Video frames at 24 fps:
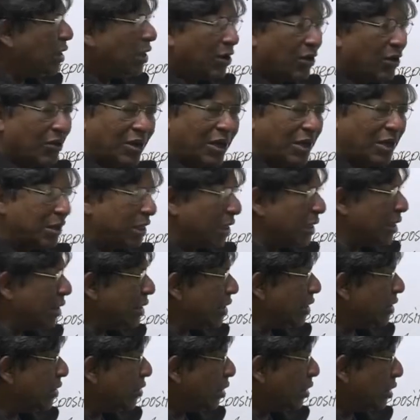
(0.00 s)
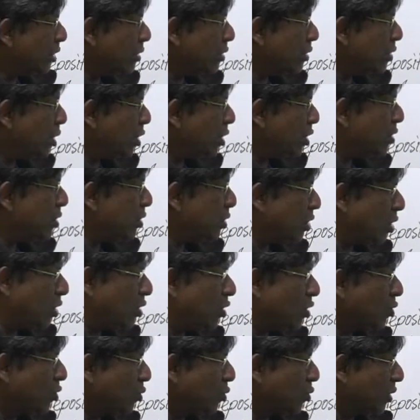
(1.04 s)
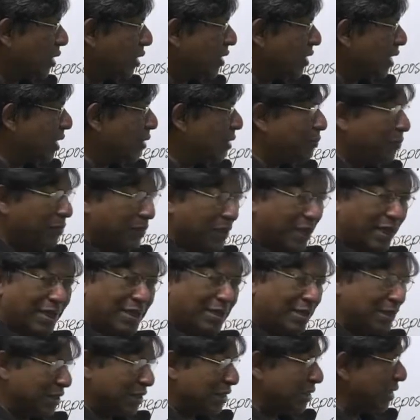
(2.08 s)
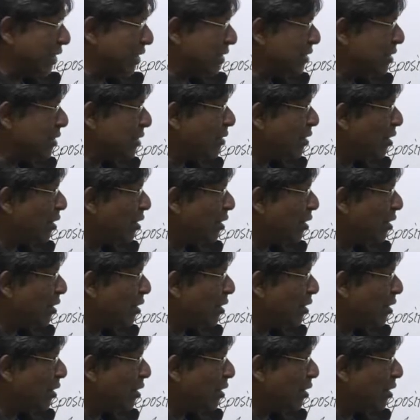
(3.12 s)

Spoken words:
rather a dark horse altogether make the sense